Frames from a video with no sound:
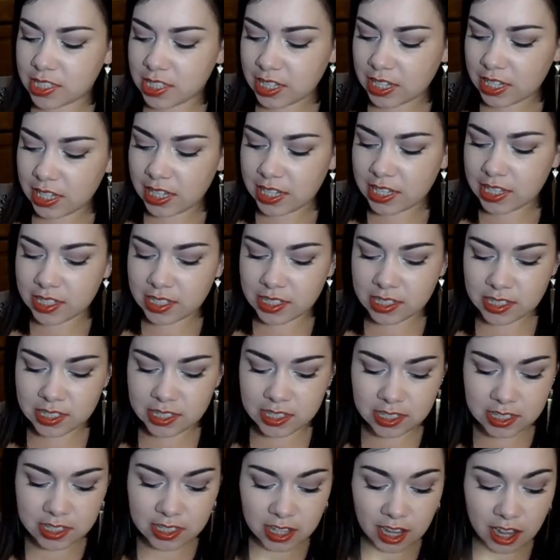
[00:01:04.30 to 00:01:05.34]
thing
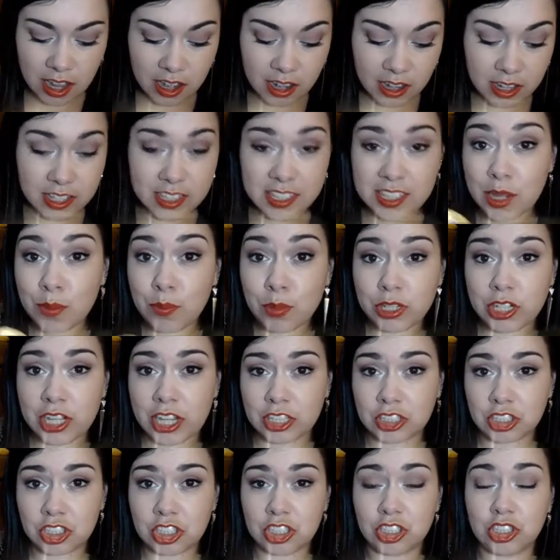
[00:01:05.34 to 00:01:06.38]
is sun
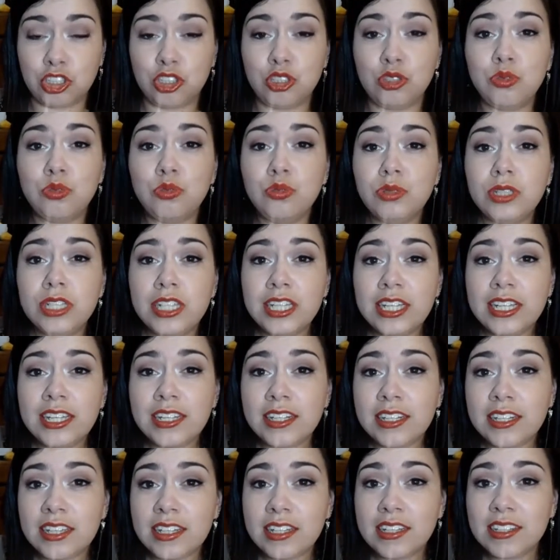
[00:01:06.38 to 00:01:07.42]
protection. You
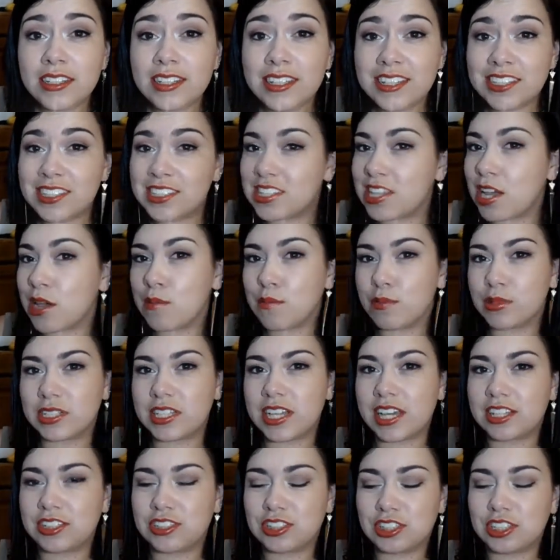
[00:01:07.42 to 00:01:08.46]
need sun
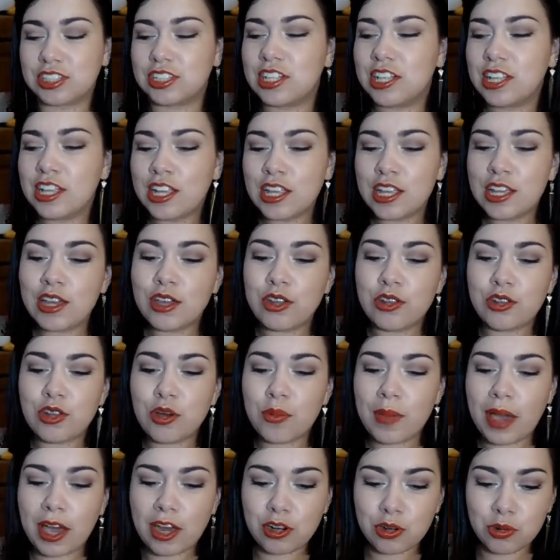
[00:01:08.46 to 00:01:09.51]
protection. No
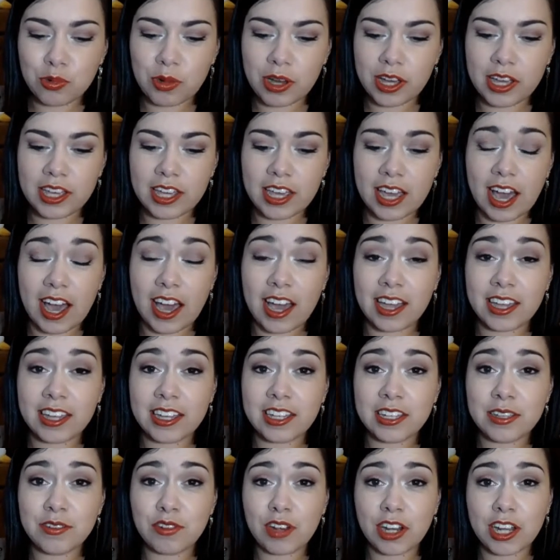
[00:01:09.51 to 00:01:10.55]
matter what,
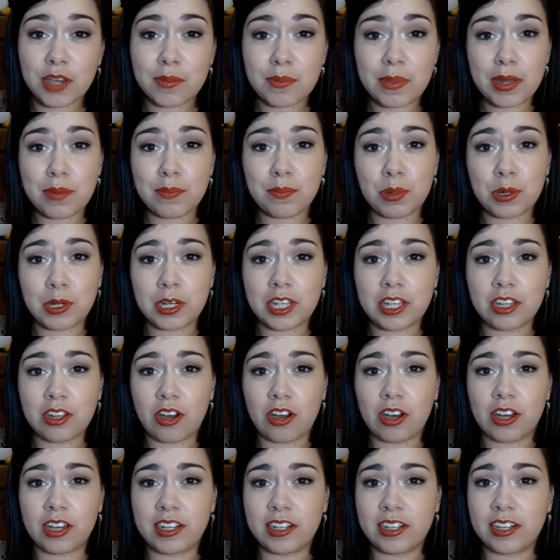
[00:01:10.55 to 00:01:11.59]
I recommend putting it
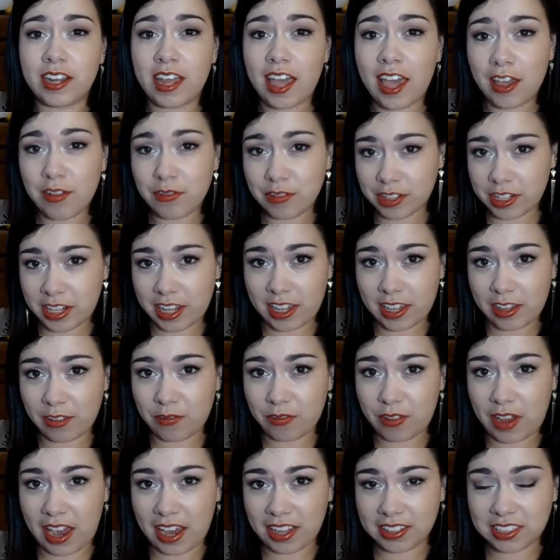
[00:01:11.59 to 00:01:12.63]
on every day, in
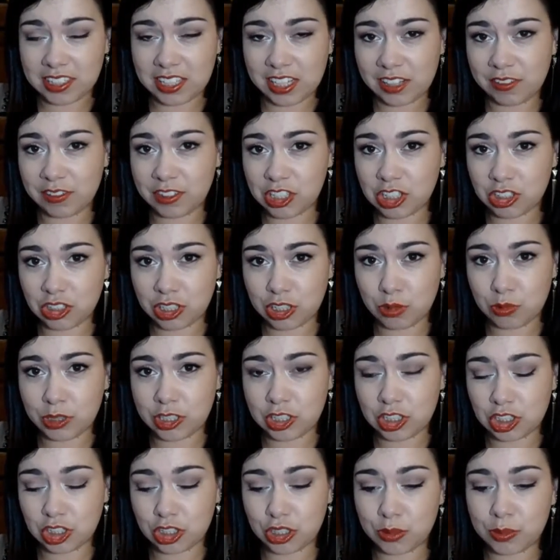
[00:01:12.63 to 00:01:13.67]
fact, even during the
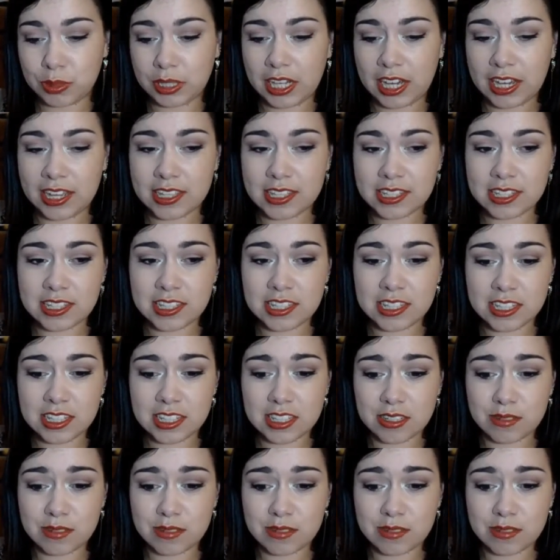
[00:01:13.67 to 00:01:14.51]
winter, because